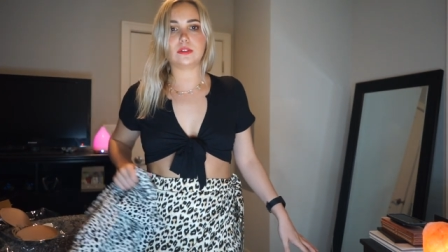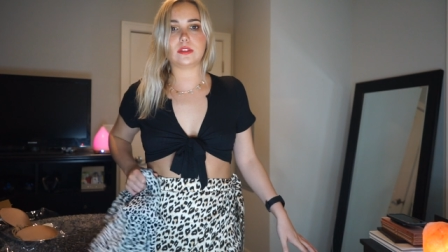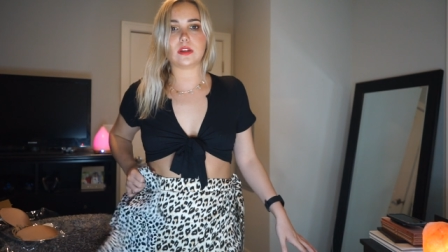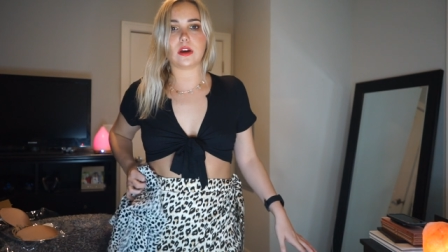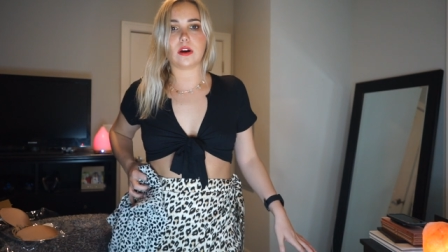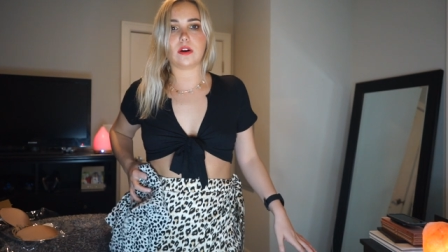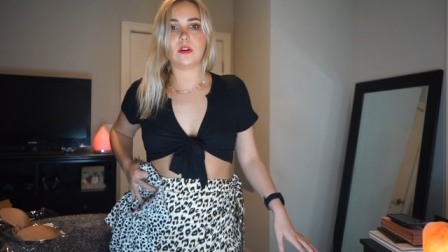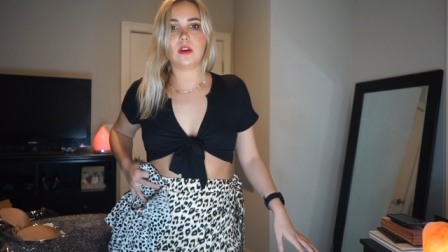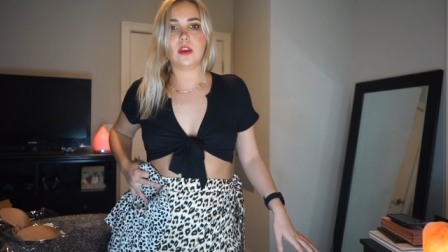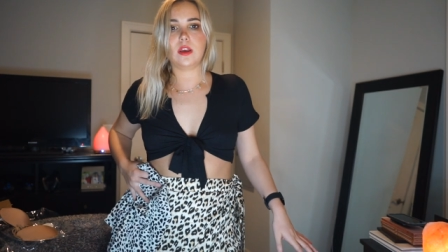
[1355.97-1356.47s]

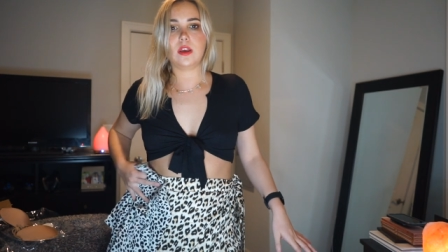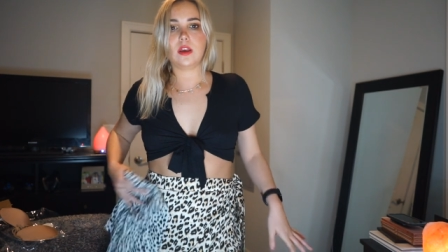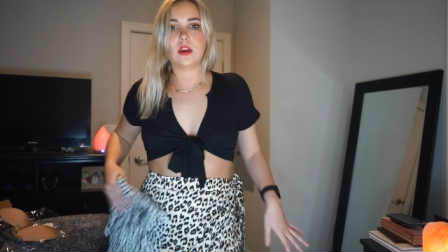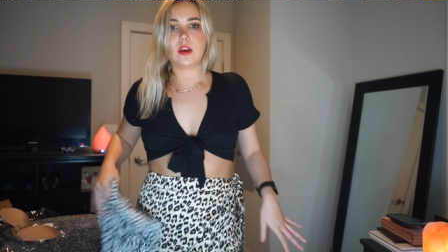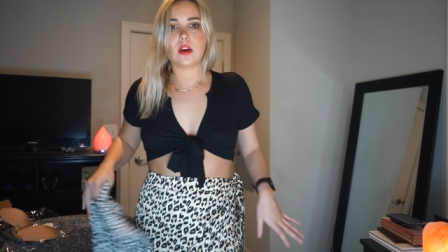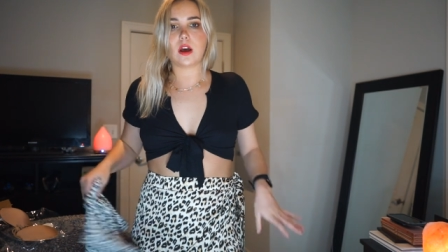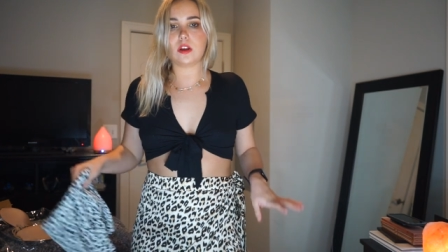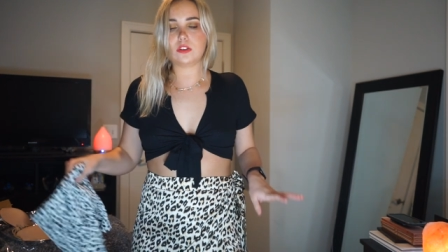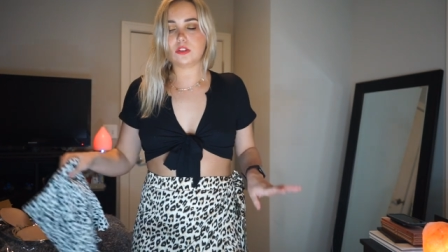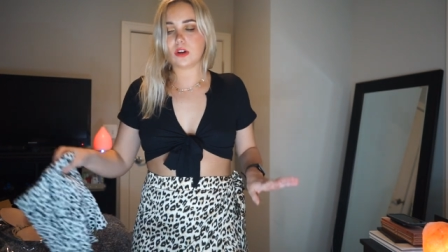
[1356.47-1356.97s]
So
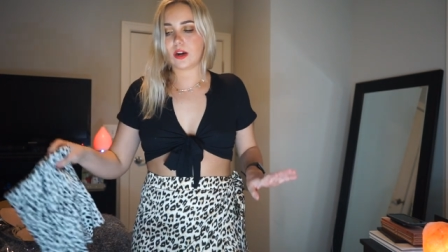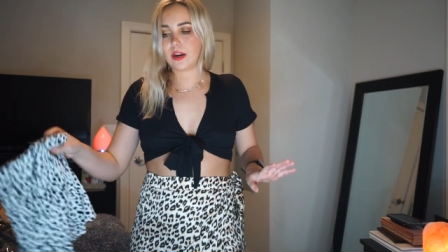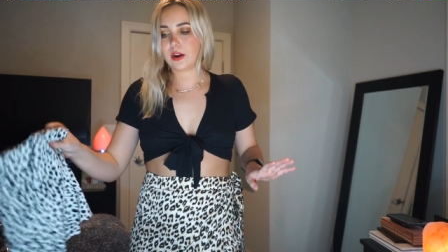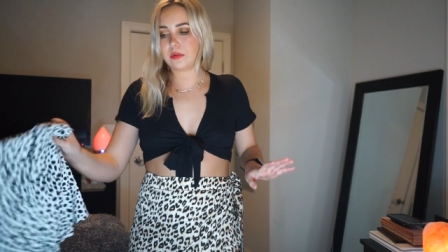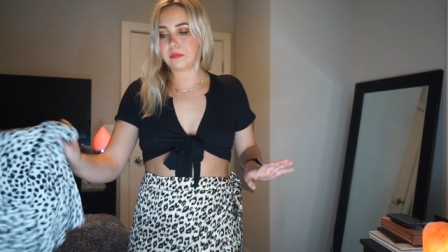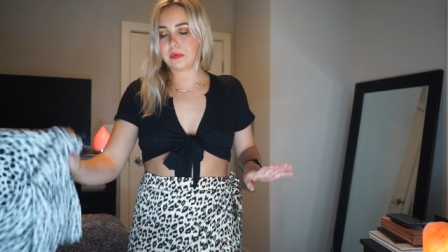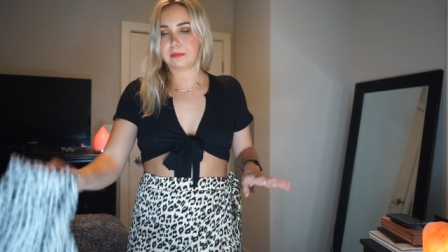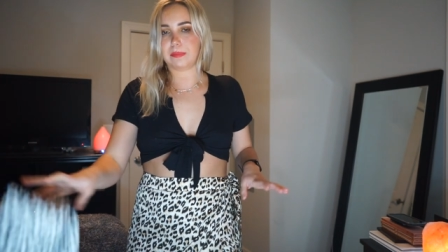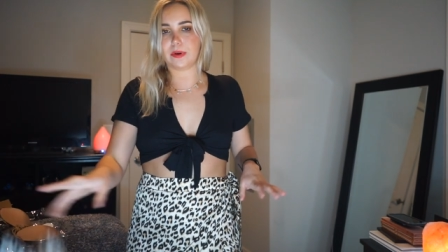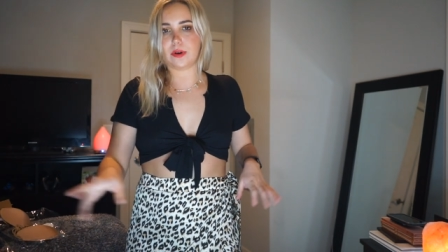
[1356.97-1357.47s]
I'll try it
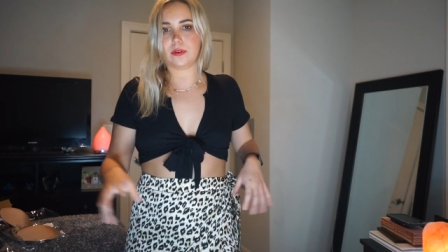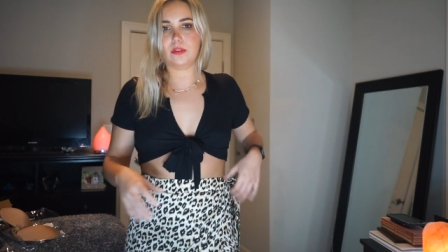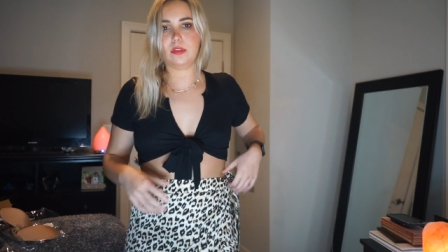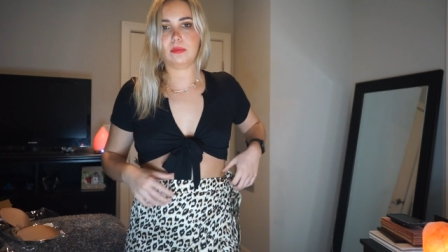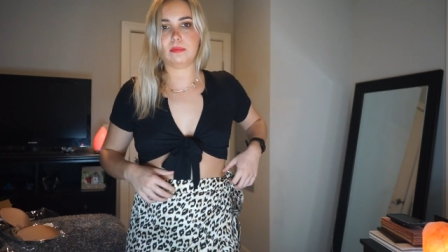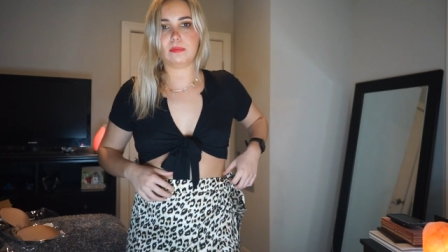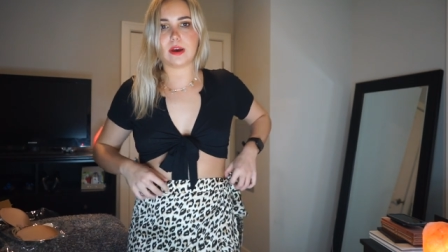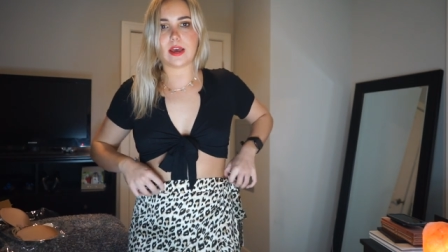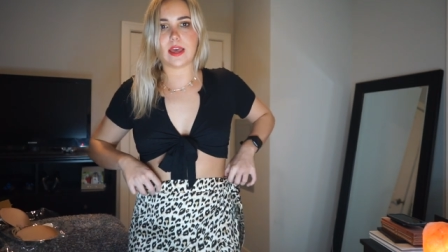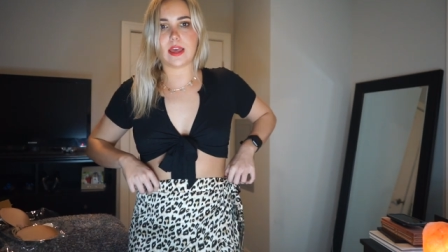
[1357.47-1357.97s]
on with
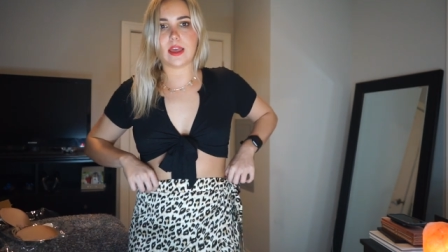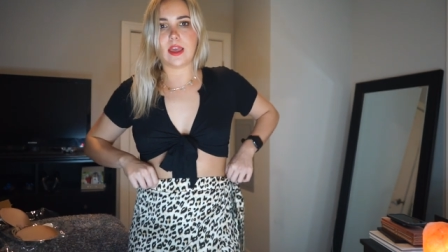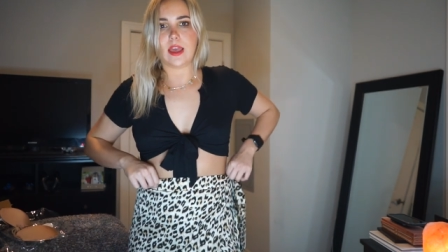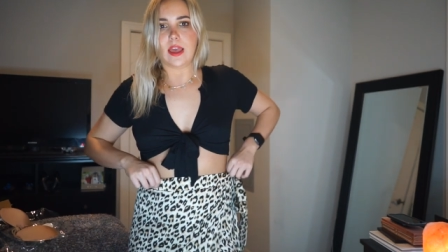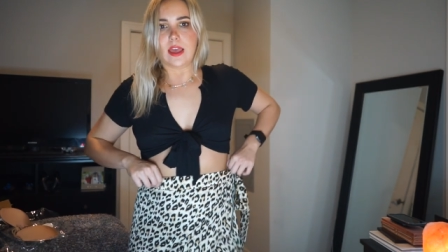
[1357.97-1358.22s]
both, but